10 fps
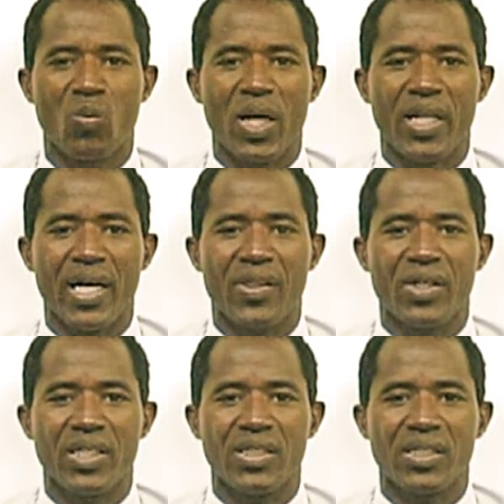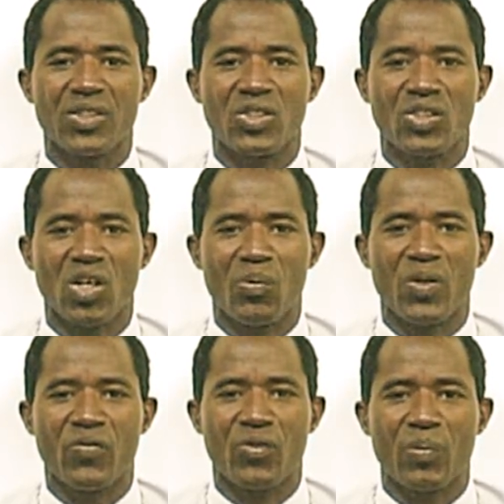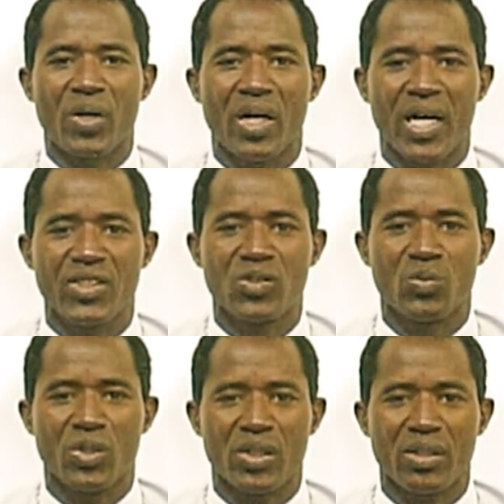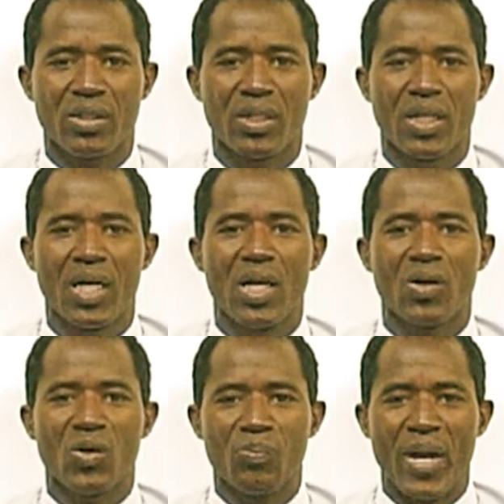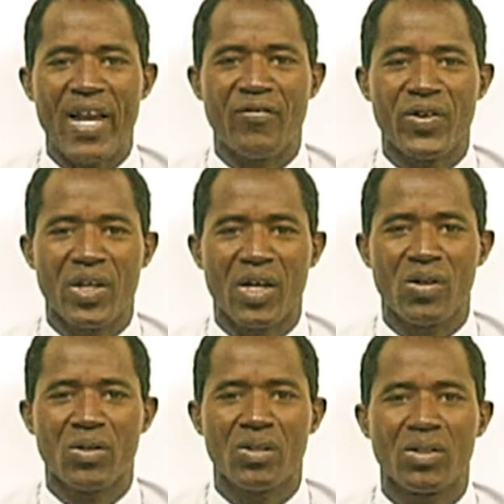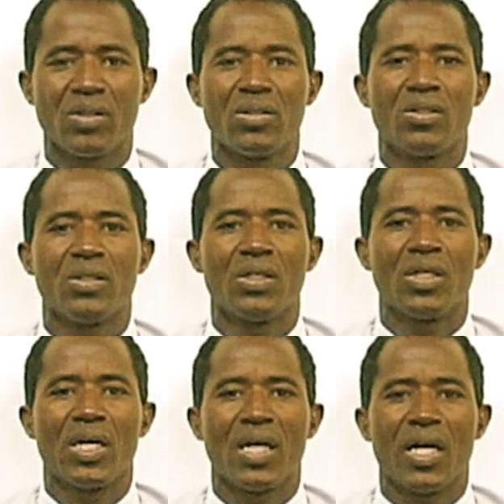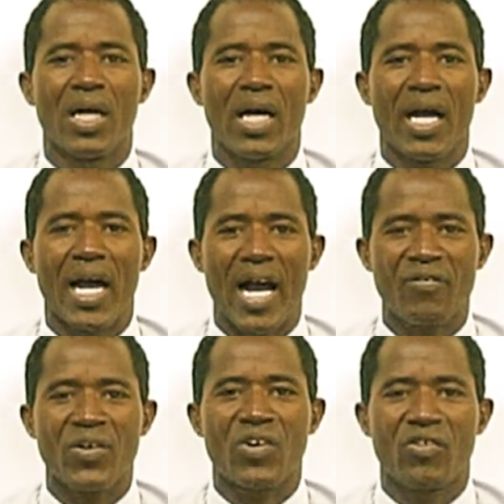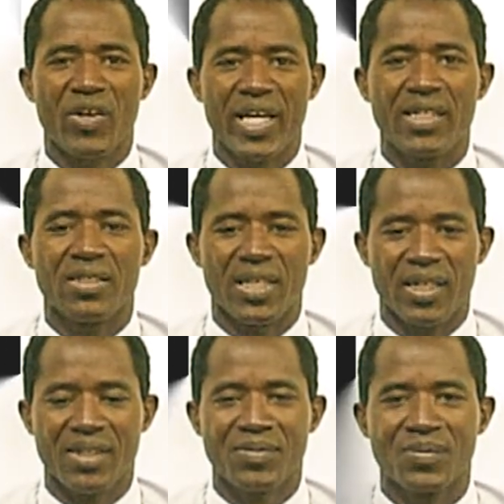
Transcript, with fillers: while the other is a sermon from God's Word. Goodbye for now. Have a great day.